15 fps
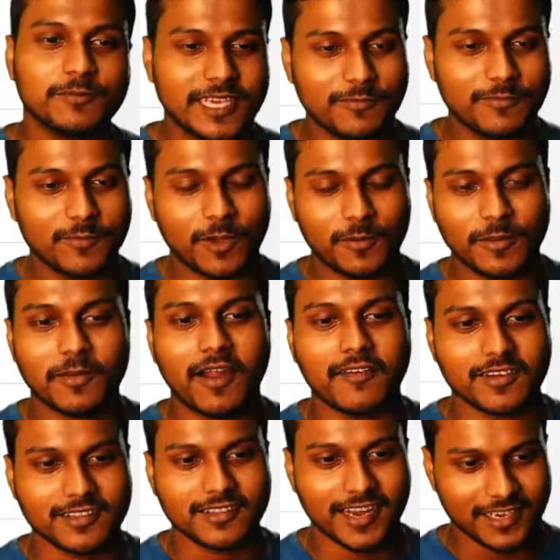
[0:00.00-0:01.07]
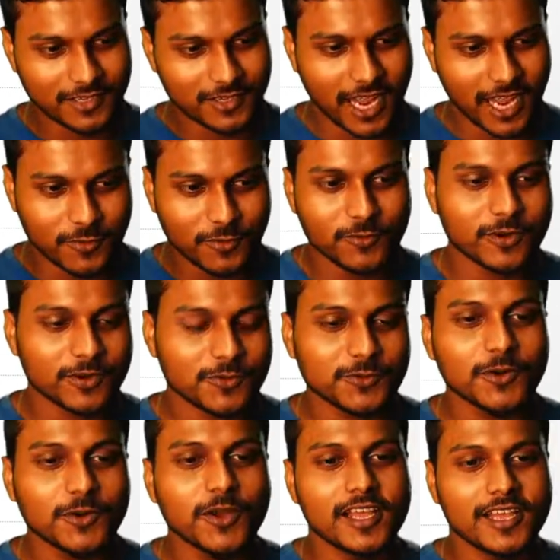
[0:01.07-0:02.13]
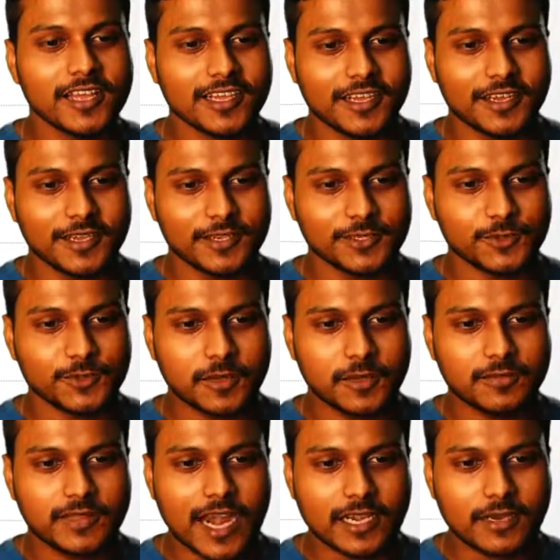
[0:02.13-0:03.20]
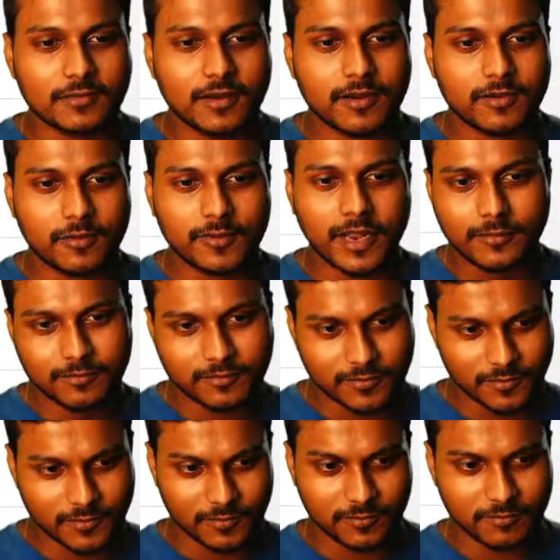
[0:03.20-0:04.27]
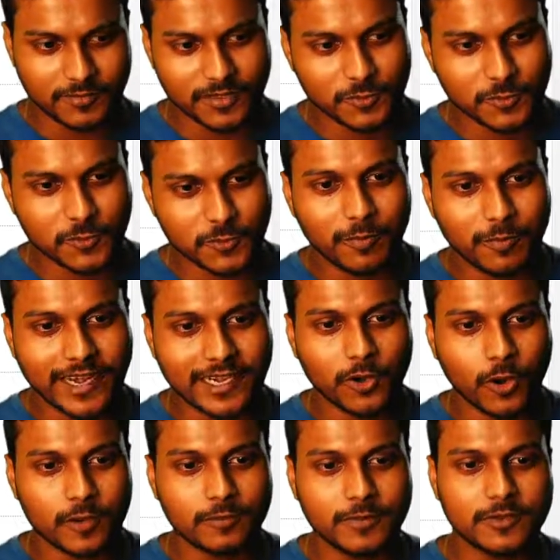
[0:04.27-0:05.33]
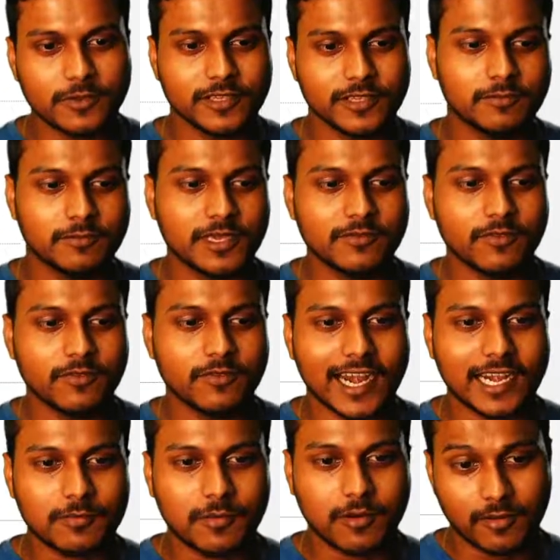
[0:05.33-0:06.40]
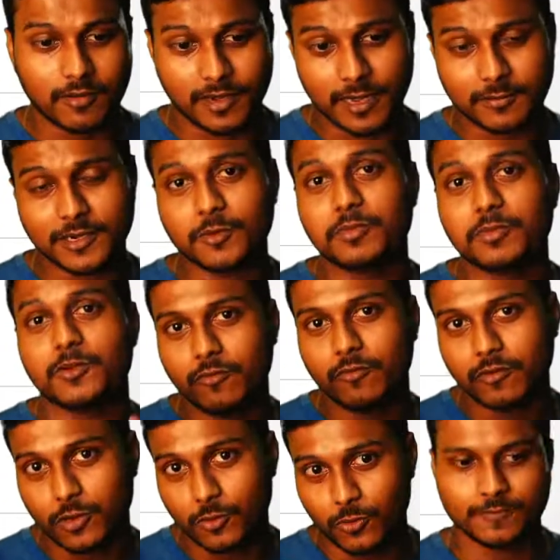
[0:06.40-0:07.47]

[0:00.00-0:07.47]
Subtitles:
or maybe after that. I don't want to shoot up that amount of time. You might not be with me for that amount of time. It would be overload.